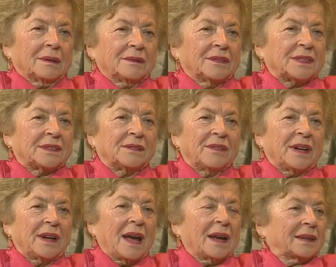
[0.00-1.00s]
it was
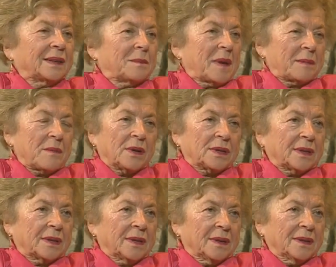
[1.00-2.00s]
very hard on my
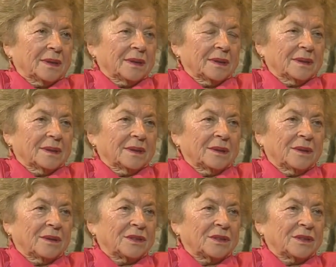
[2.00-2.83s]
mother. You